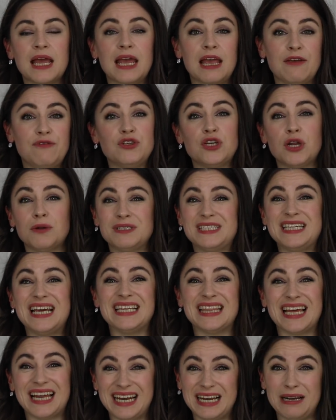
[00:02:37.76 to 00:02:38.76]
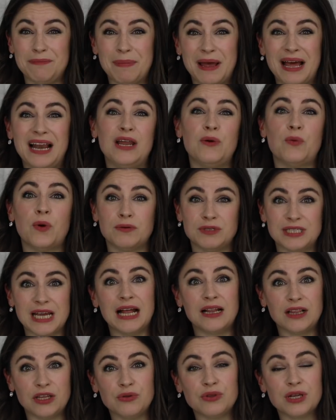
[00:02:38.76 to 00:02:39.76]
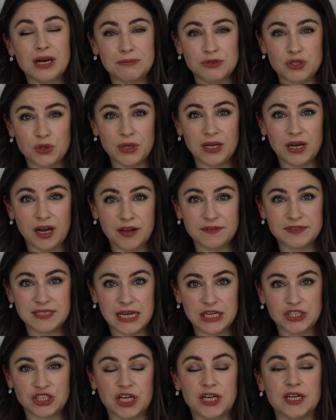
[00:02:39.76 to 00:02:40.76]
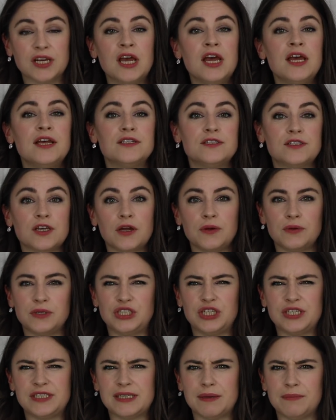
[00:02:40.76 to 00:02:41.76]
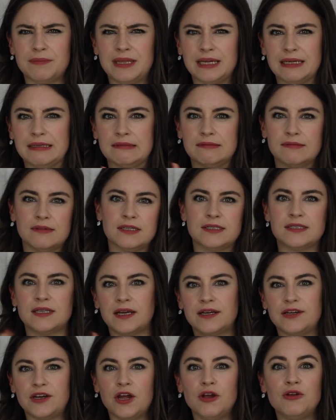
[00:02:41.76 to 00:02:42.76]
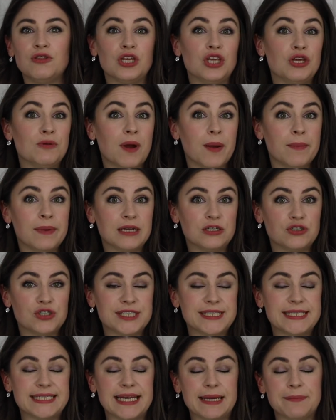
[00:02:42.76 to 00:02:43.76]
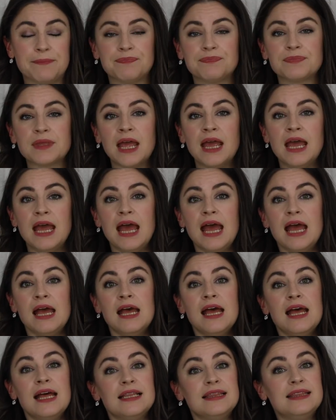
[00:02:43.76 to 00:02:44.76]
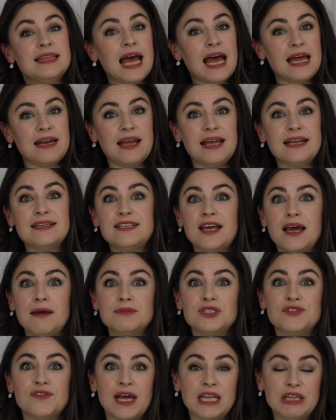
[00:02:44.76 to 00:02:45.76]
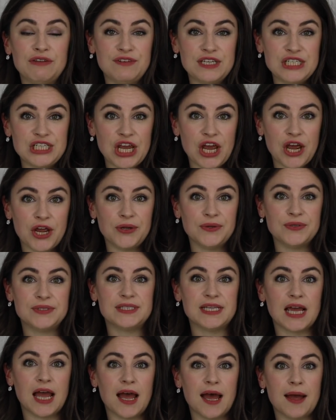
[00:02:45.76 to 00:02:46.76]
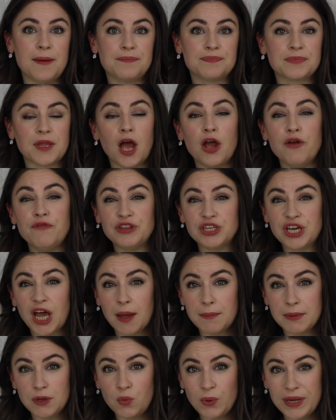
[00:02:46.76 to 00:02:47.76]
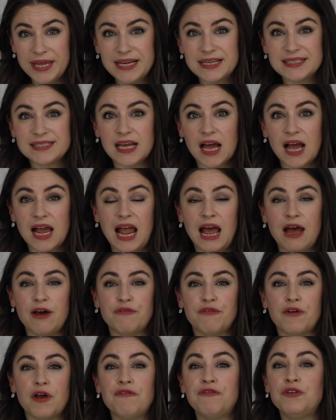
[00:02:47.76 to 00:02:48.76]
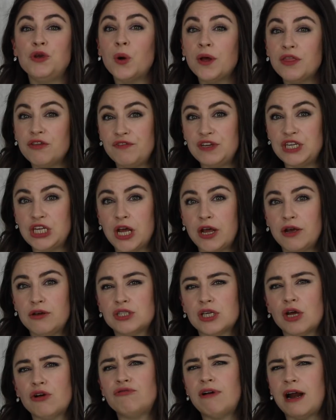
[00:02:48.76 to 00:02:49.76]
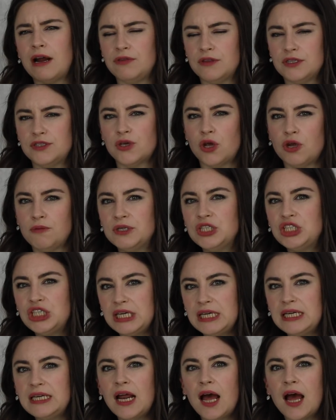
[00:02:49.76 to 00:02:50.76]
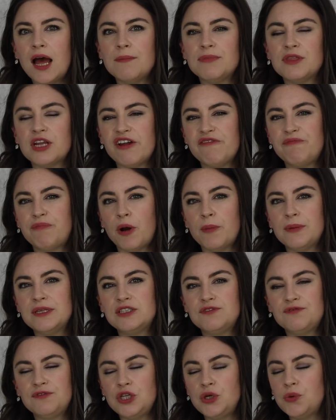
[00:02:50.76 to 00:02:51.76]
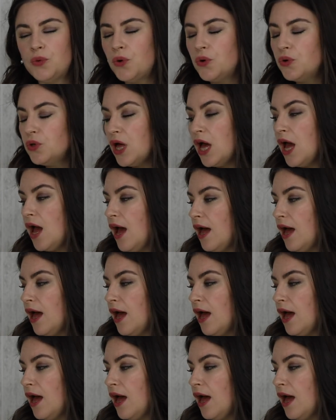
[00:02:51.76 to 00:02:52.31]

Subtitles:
If you don't tick that little bell, it won't tell you that I'm doing a live session. So just something, a side note that you might be interested in. Then in terms of other videos, over the coming weeks, I have a few other videos around the sewing machine that I've promised you all.